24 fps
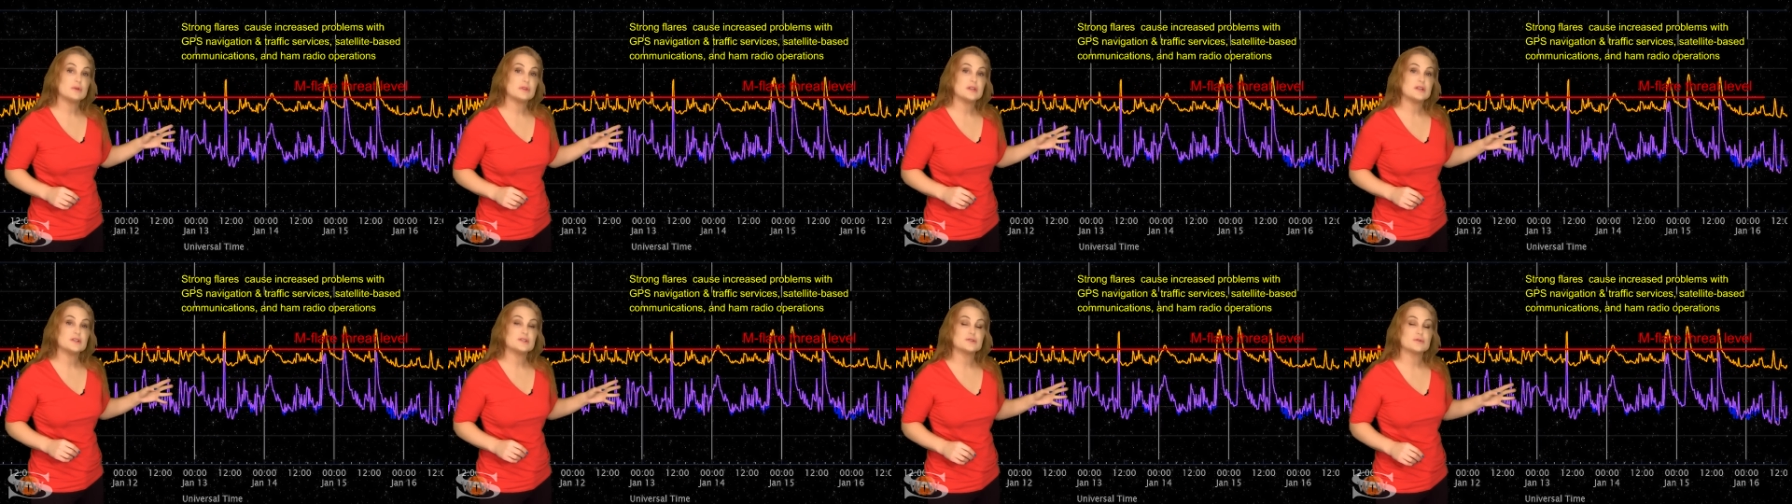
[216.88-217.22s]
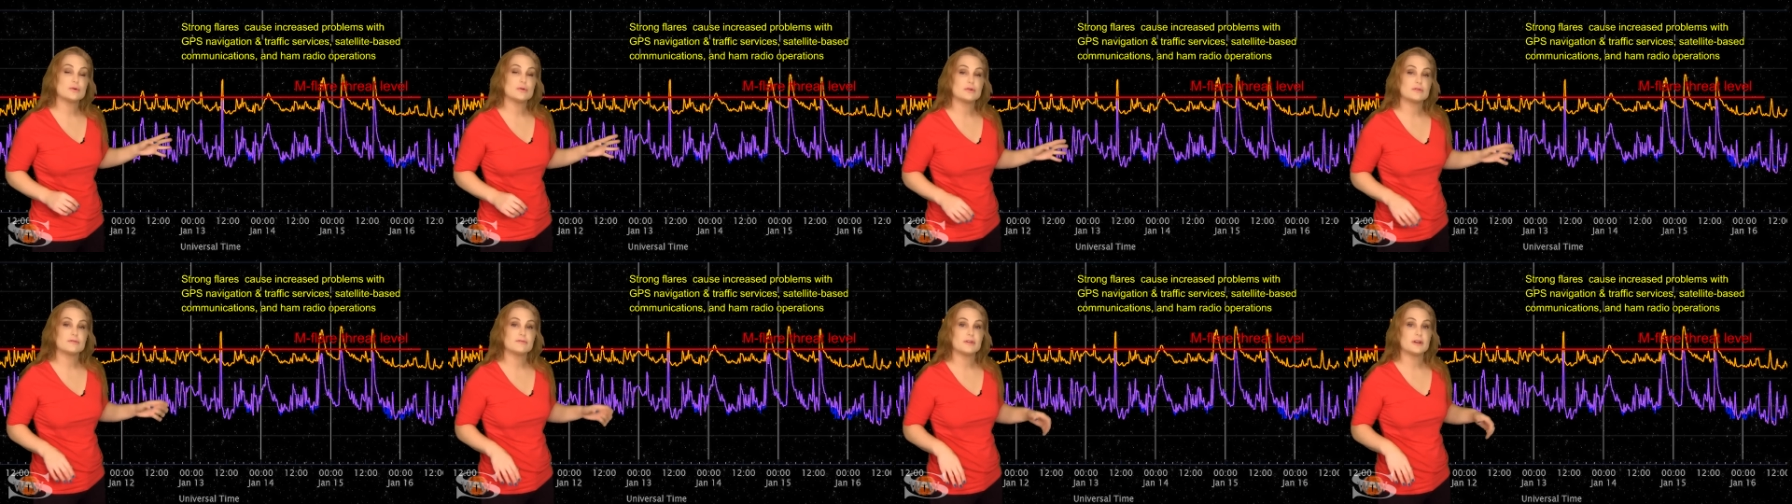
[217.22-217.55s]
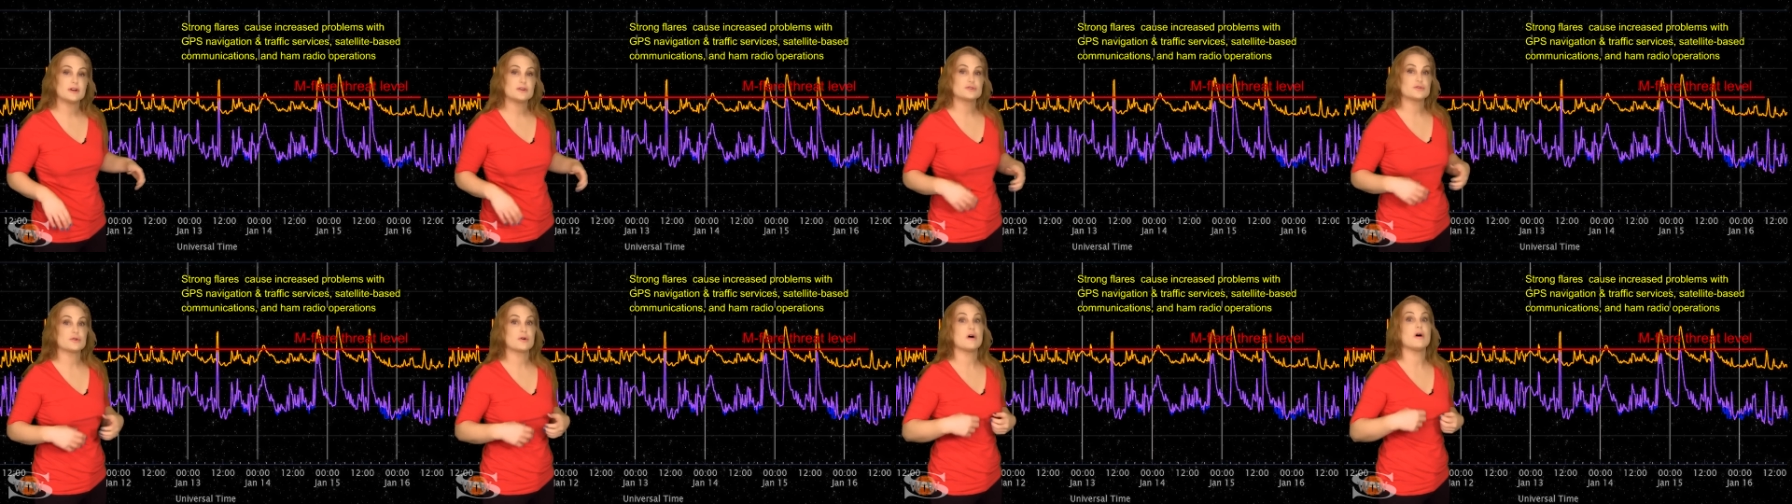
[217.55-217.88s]
with these solar
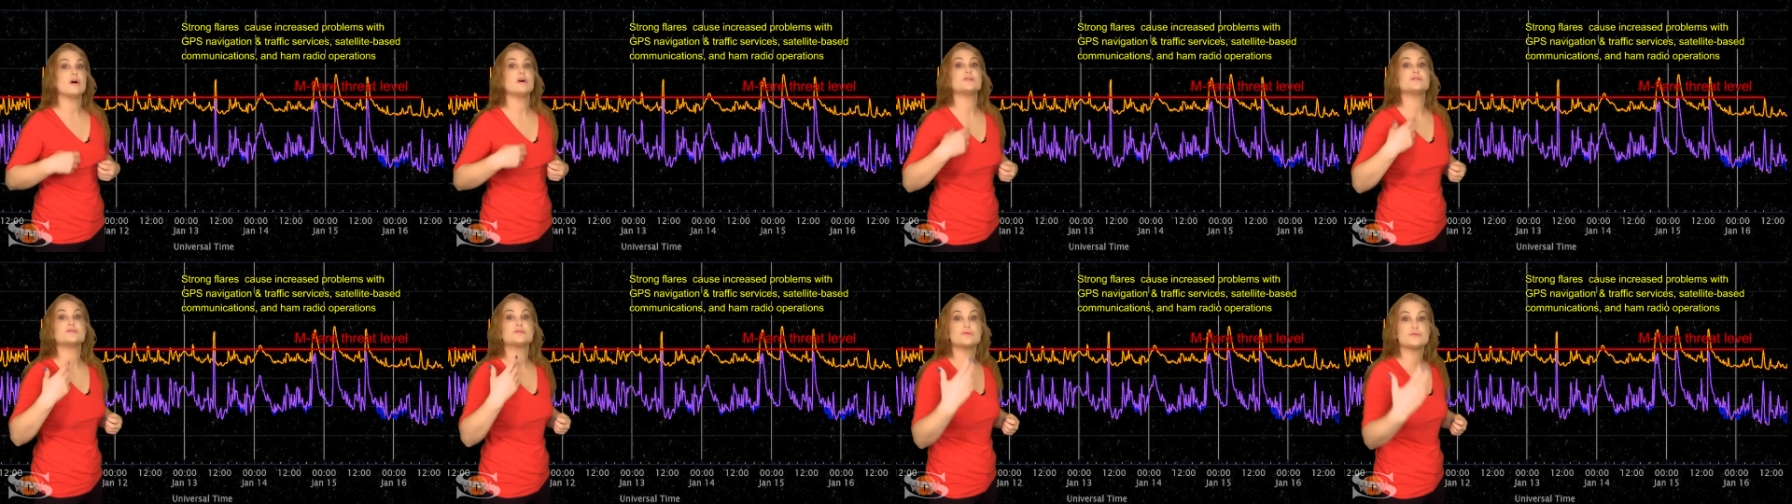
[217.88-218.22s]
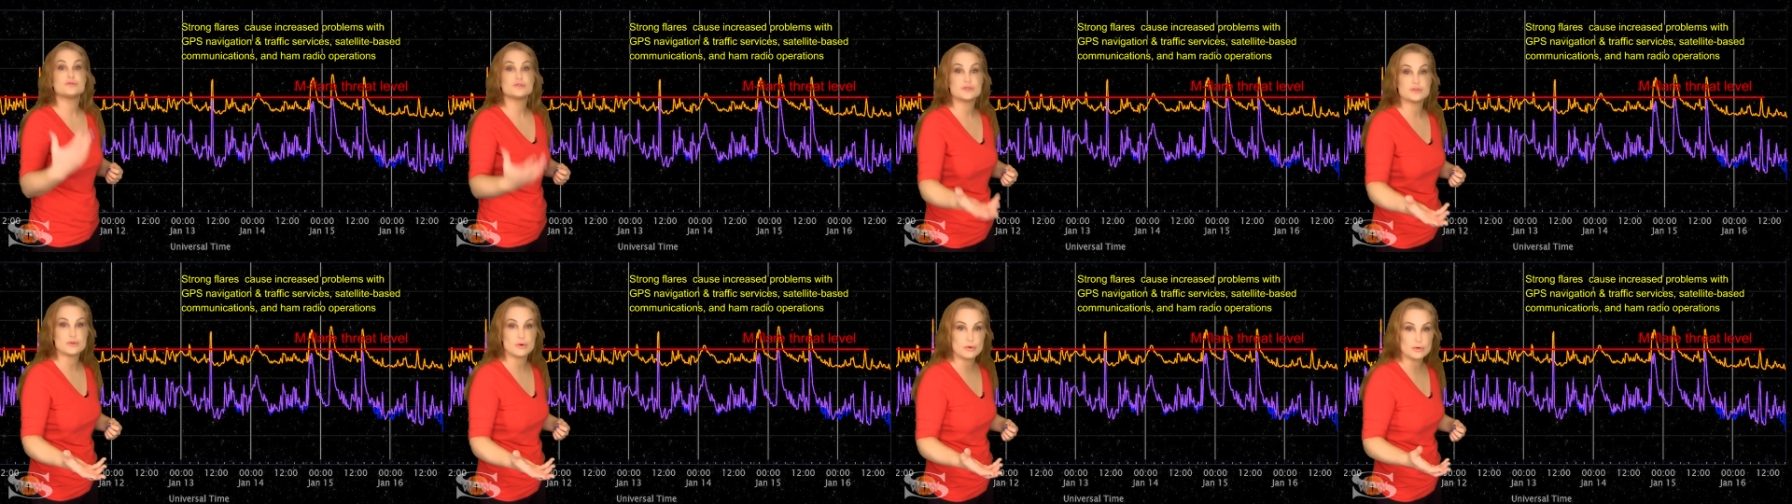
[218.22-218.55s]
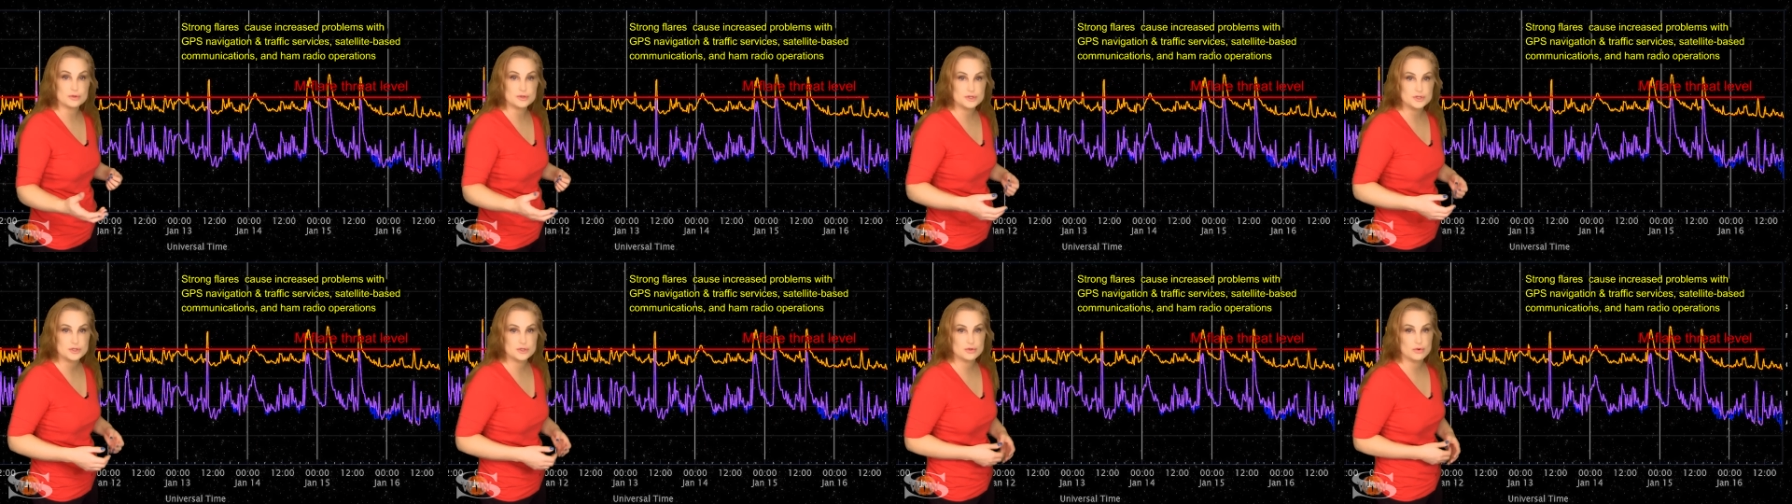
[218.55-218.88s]
flares are also
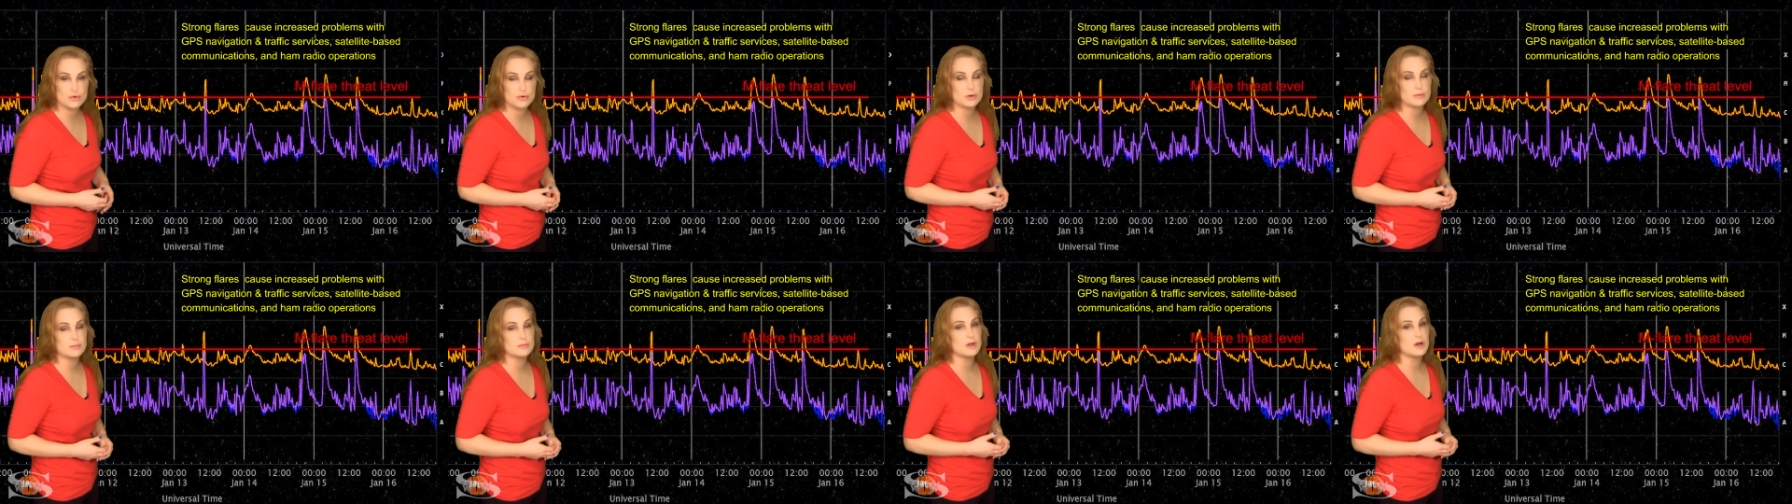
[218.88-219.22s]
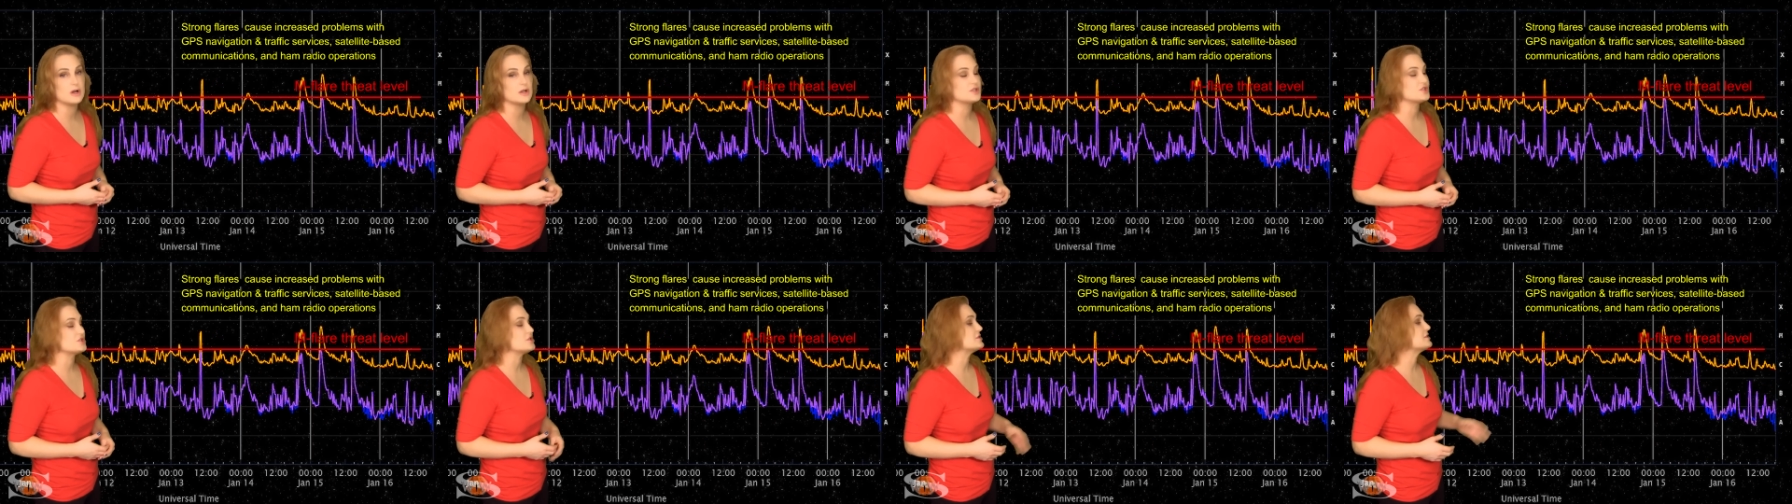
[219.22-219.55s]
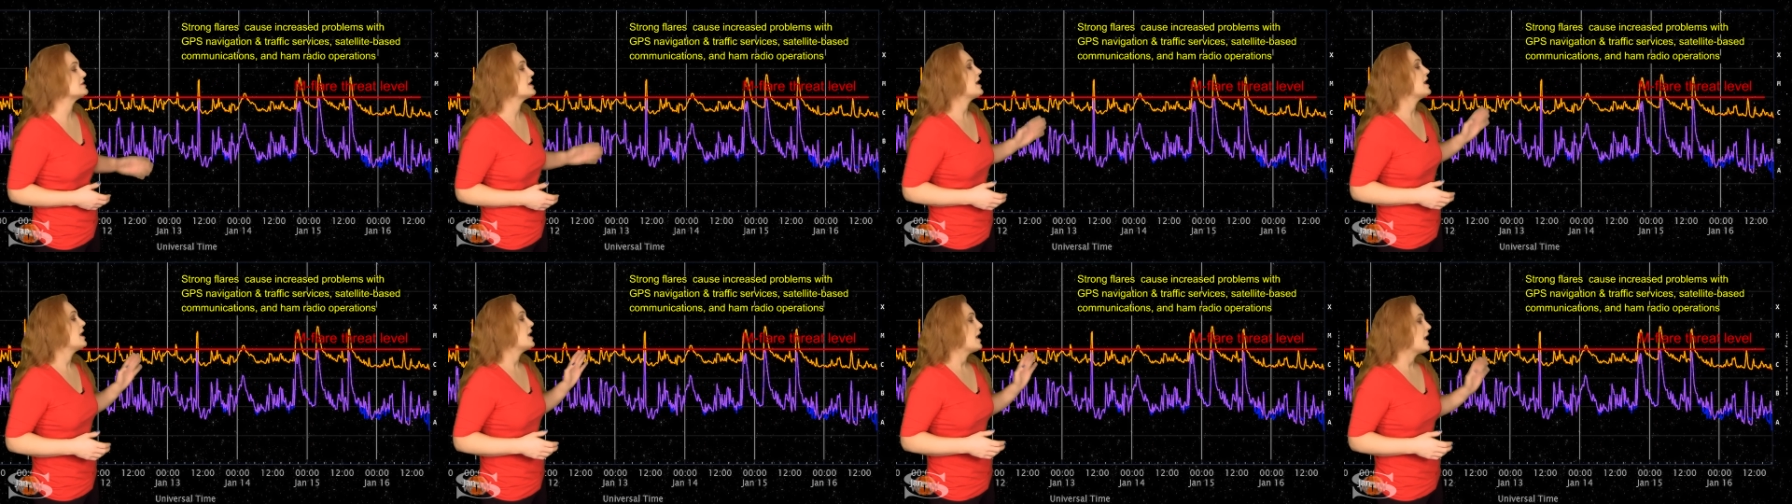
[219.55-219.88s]
solar storm
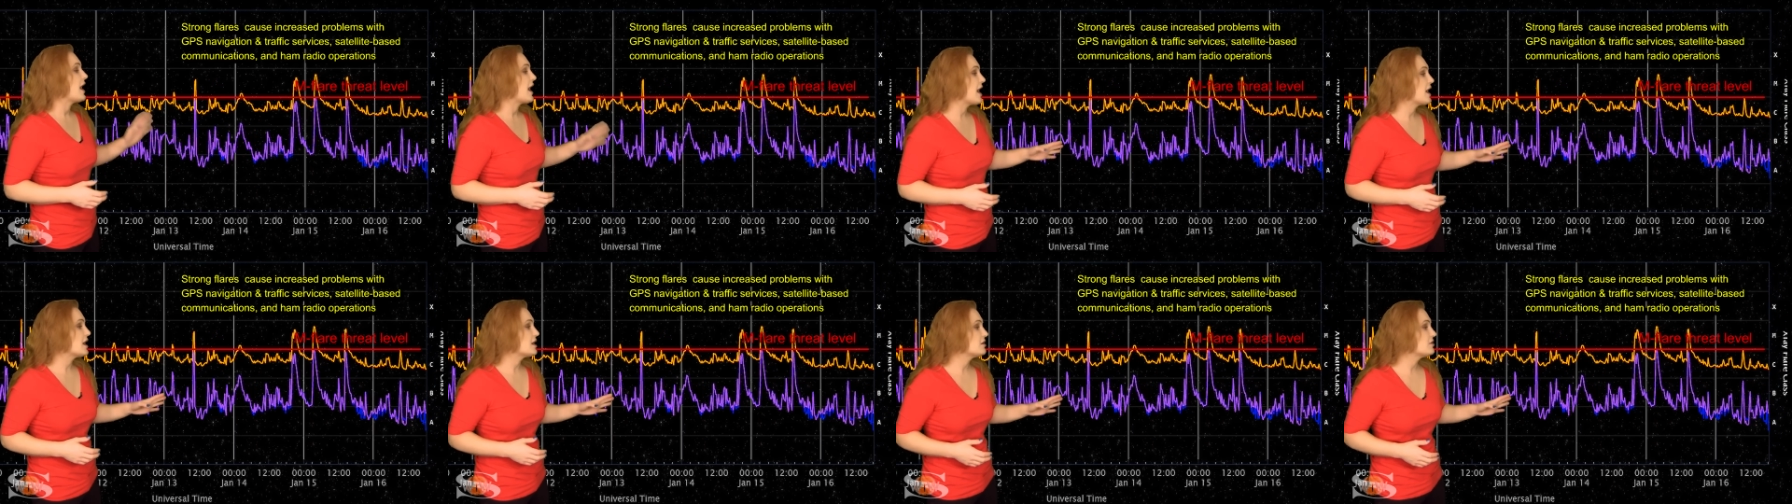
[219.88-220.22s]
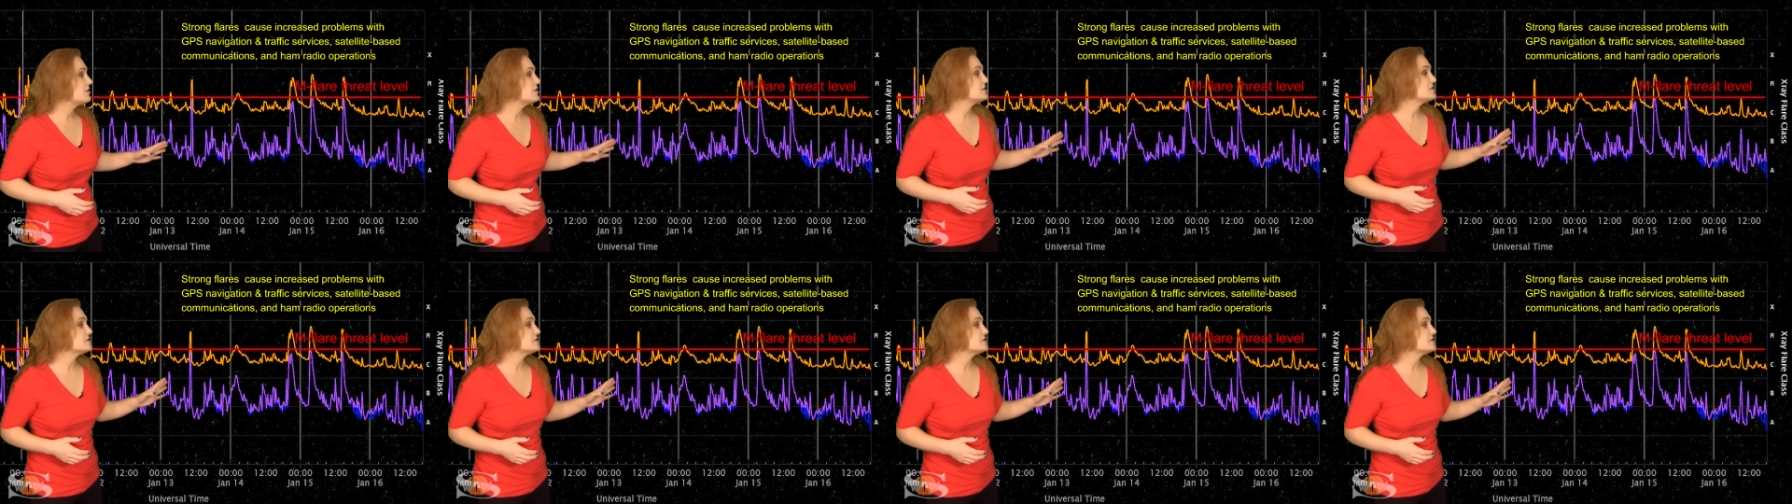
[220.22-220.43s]
launches. And